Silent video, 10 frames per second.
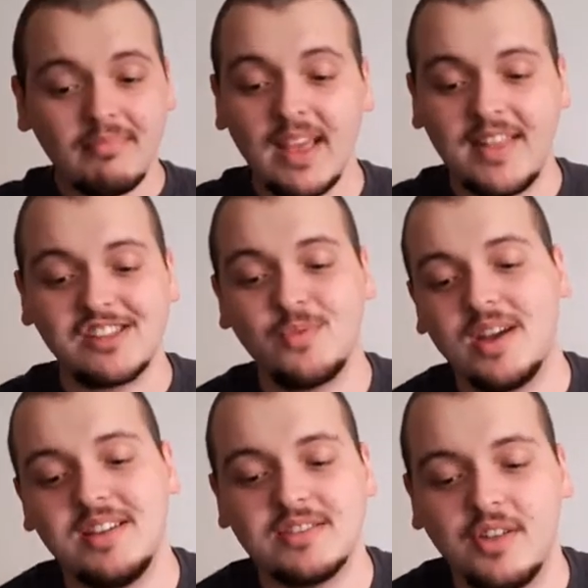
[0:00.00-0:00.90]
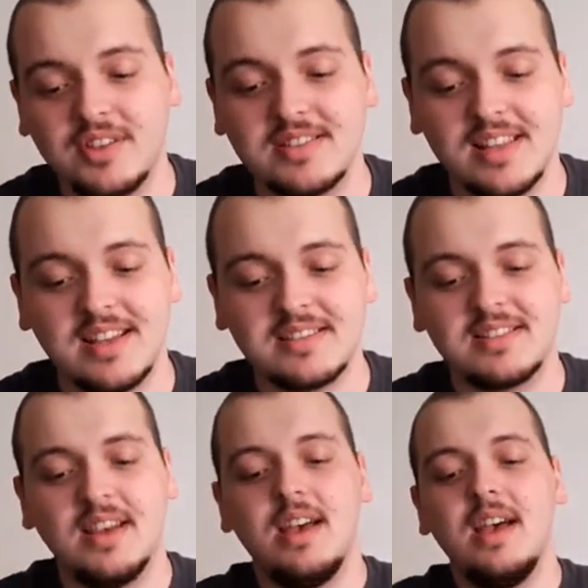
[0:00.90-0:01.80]
And that's why he's on this list.
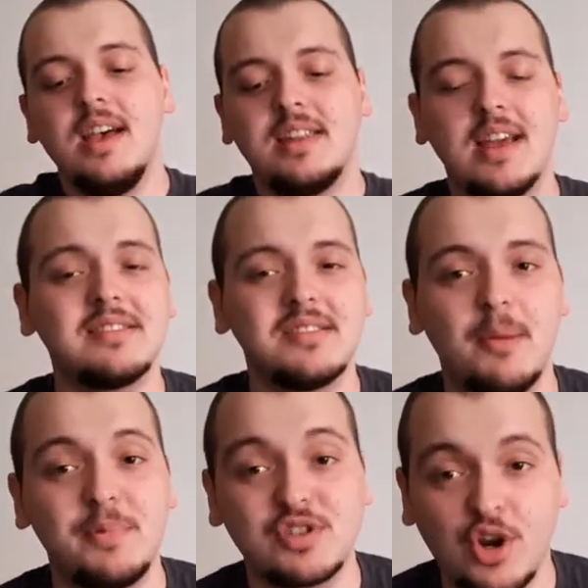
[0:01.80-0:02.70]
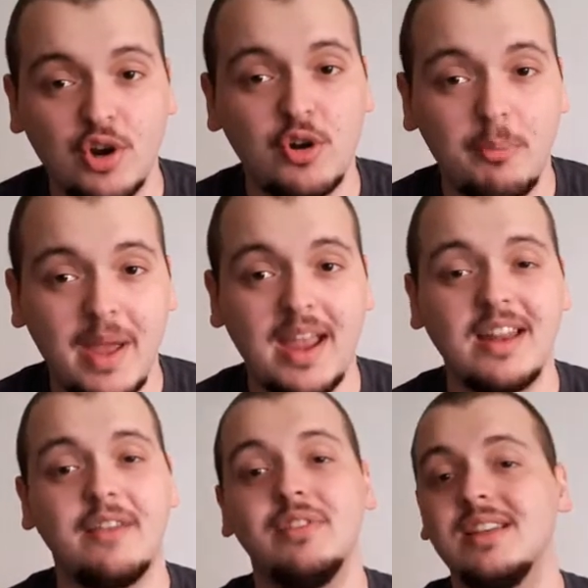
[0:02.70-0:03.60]
Next up is Kurt Cobain.
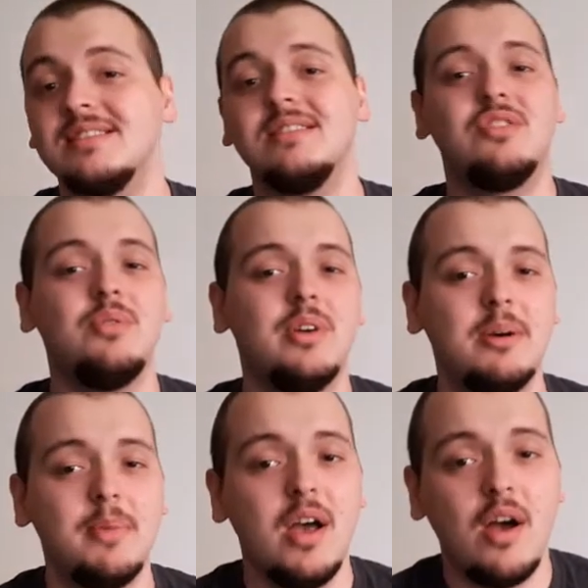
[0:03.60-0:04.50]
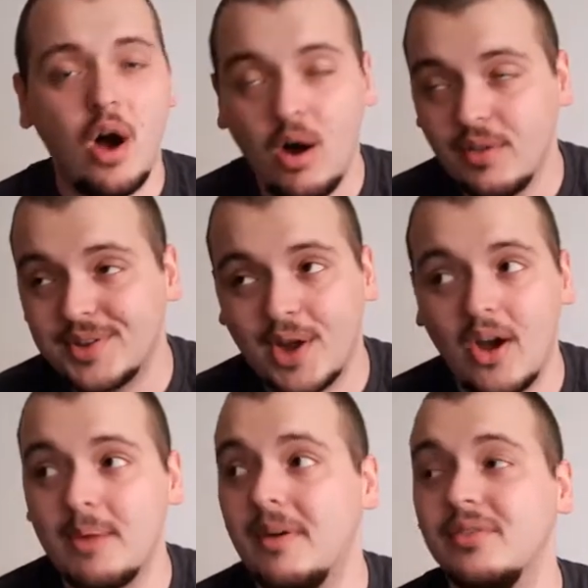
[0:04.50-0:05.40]
I've listened to him all the
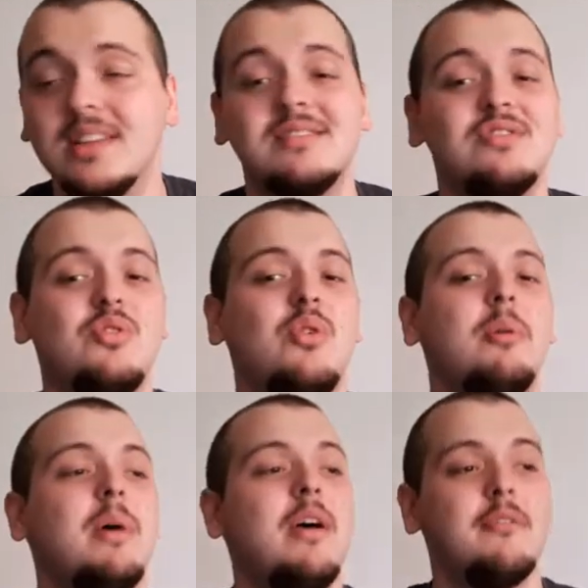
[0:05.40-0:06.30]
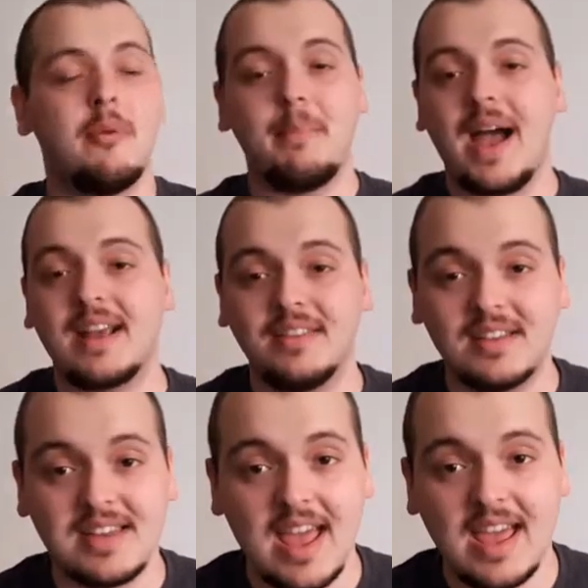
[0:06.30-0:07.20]
time. I've listened to him from back in the
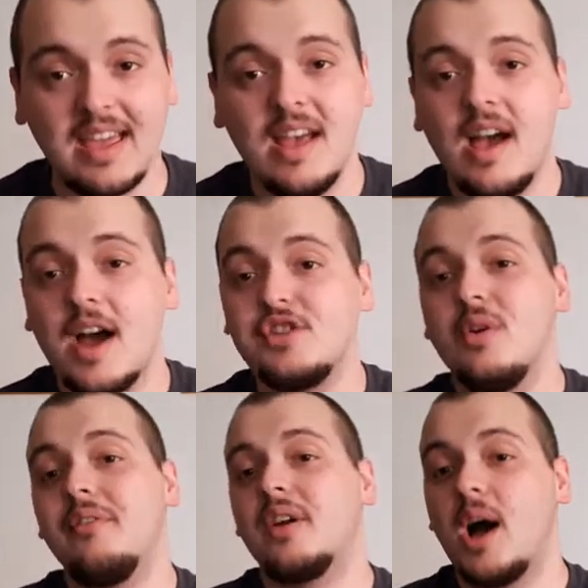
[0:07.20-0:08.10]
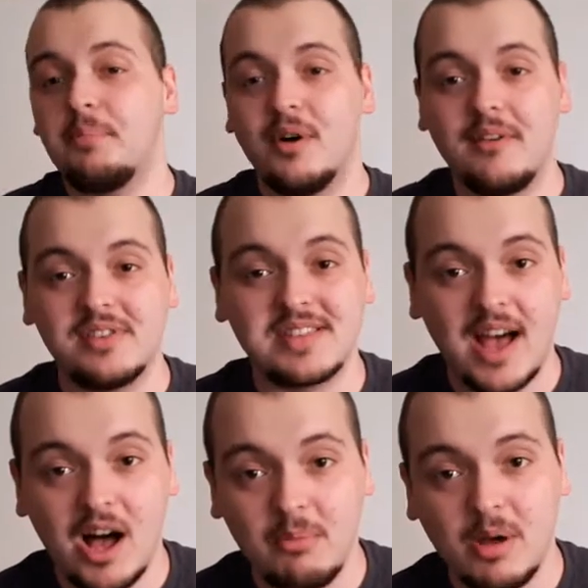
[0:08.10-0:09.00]
day. I do have a couple of his
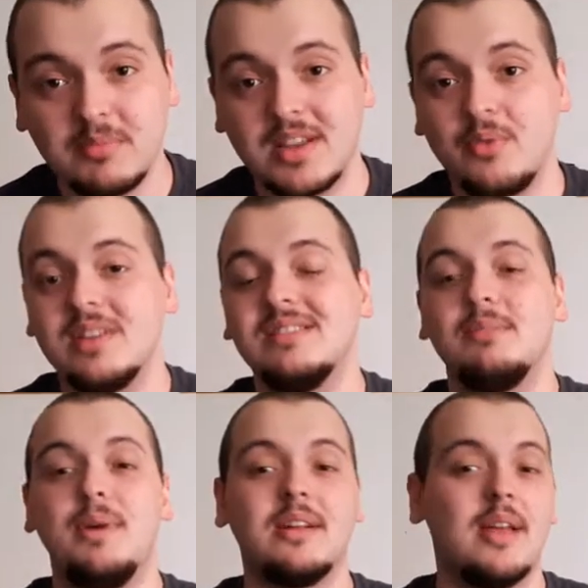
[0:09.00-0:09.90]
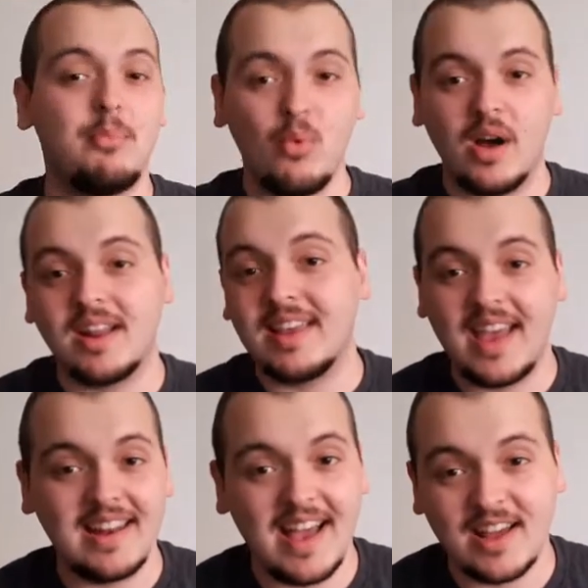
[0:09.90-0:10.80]
albums. I recently picked up one
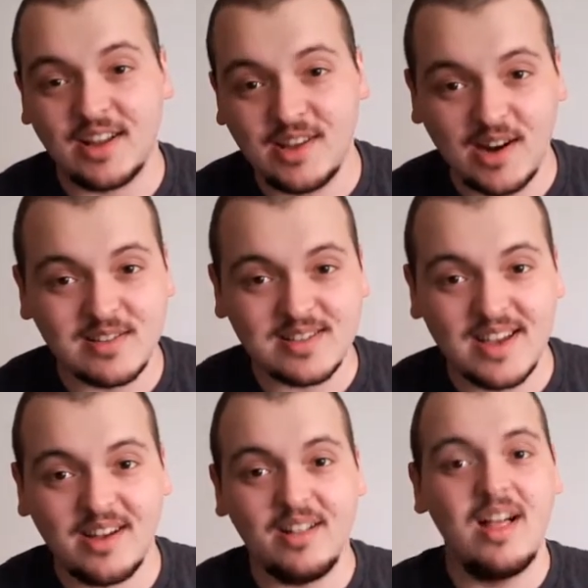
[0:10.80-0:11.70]
again at a yard sale.